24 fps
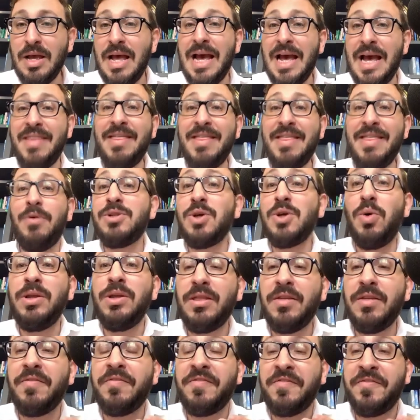And that was
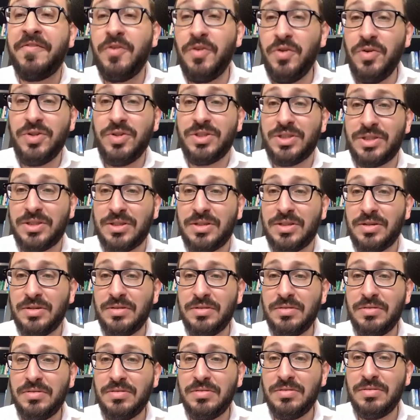only the first
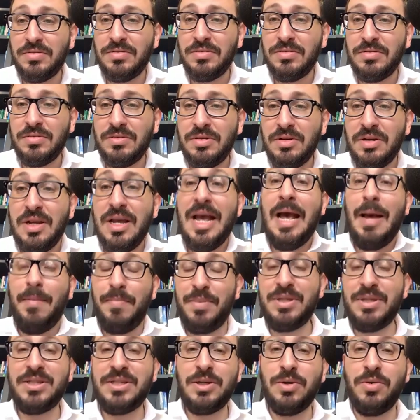
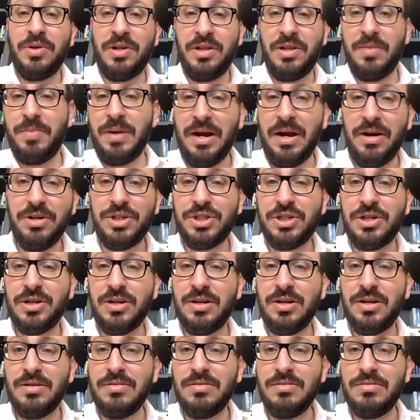episode in the
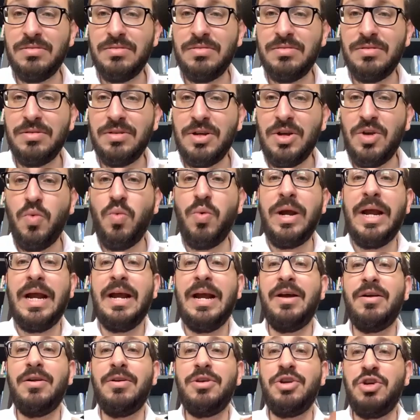Parsha
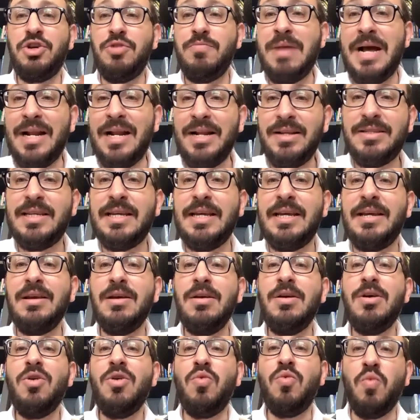where humanity
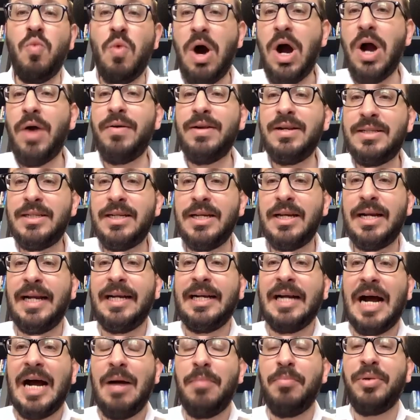warranted a
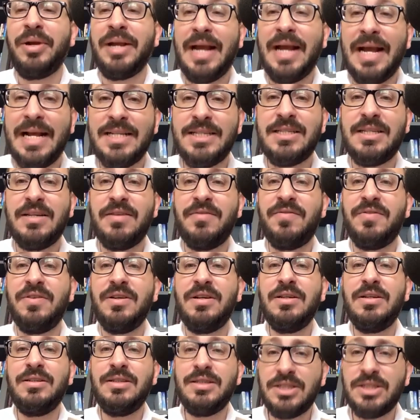comprehensive
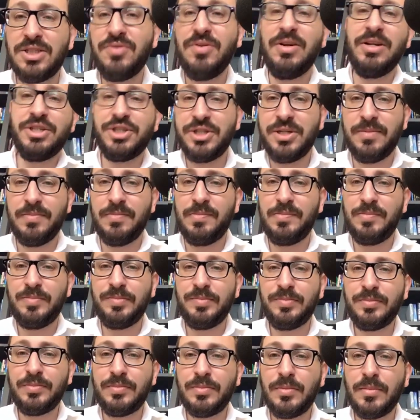destruction.
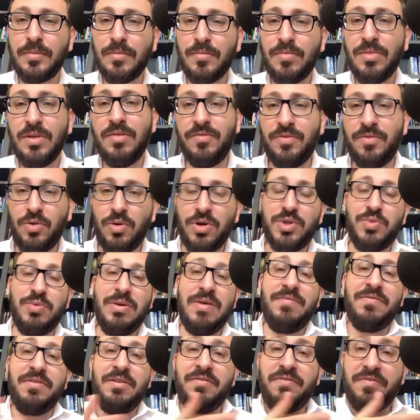Of course, we
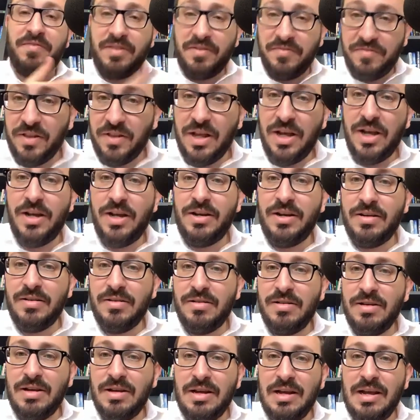have the, the flood
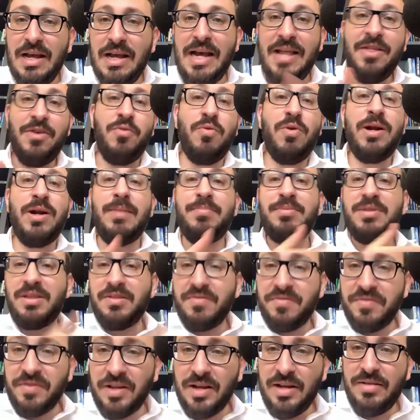and the run-up to the
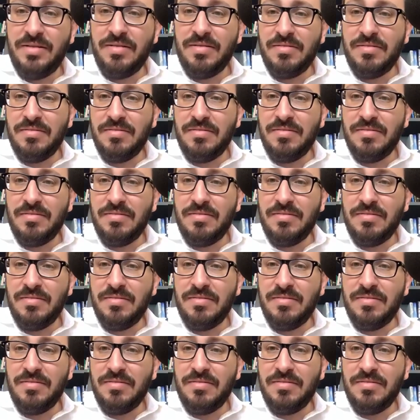flood.